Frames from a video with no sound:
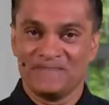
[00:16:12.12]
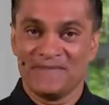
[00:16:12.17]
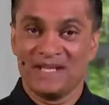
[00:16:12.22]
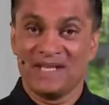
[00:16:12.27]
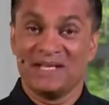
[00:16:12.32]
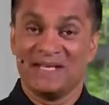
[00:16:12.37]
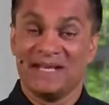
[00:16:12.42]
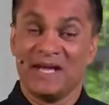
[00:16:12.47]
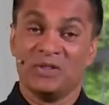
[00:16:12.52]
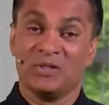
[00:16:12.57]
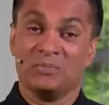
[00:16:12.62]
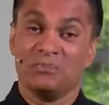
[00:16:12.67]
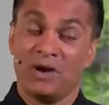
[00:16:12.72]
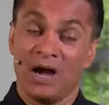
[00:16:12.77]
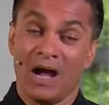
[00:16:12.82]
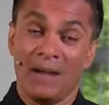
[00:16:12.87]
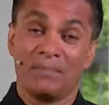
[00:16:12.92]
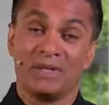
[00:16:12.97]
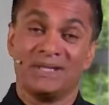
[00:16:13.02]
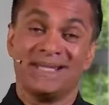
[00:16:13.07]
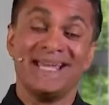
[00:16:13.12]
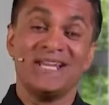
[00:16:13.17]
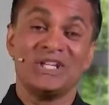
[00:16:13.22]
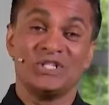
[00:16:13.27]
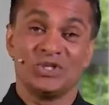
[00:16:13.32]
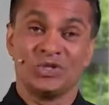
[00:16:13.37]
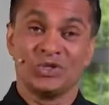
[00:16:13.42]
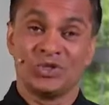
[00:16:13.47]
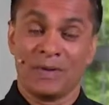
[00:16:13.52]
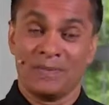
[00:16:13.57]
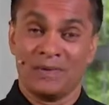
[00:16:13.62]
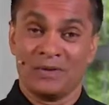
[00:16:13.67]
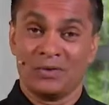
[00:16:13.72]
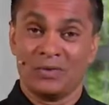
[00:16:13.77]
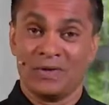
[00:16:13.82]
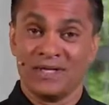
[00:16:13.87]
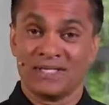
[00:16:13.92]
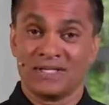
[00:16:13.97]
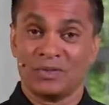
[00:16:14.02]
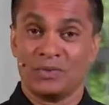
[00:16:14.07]
Now, the population attributable
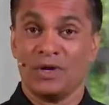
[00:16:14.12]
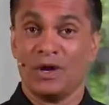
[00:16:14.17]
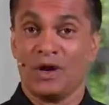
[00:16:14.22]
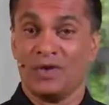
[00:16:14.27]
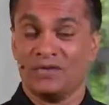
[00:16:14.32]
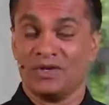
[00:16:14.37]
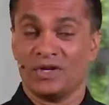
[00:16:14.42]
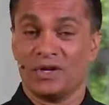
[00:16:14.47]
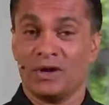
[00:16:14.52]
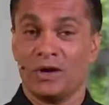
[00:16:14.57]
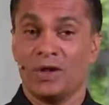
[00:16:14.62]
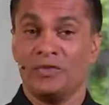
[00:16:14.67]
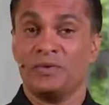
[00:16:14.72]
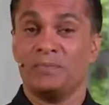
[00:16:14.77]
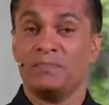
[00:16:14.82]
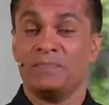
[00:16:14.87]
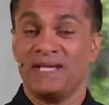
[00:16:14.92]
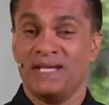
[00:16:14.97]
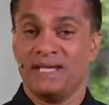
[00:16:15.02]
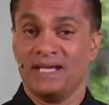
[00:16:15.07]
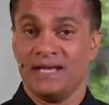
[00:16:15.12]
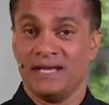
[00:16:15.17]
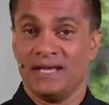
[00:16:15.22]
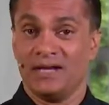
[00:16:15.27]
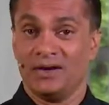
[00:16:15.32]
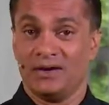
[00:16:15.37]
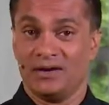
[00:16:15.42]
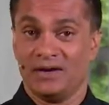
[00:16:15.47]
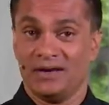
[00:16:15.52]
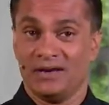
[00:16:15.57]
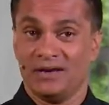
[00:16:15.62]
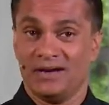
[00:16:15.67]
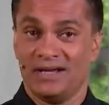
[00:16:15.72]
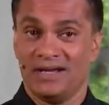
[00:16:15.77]
risk we often call the PAR.